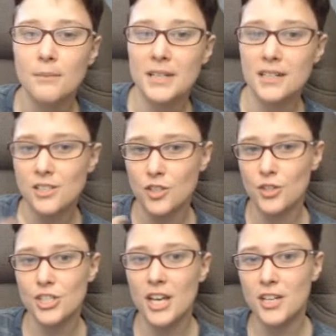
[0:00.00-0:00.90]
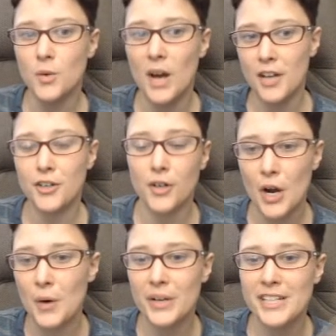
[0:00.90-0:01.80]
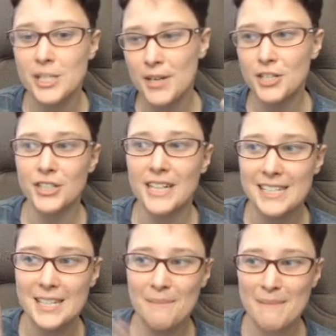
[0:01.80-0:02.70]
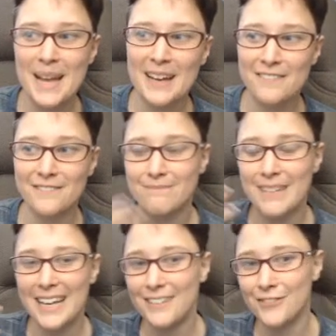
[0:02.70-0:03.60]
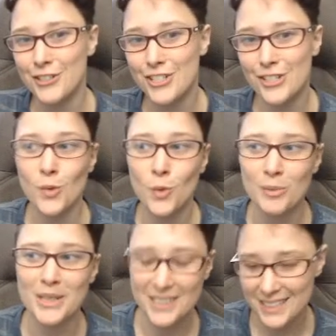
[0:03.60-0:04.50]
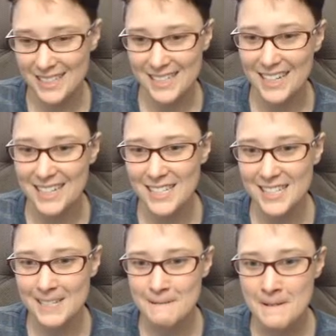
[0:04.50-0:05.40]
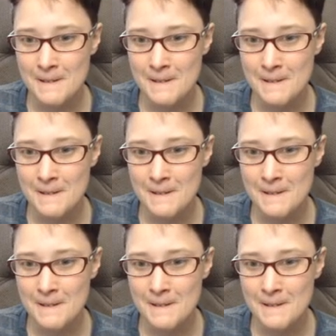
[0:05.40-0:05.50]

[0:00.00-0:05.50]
because you're saying you had your own, especially as a man versus a woman in this case.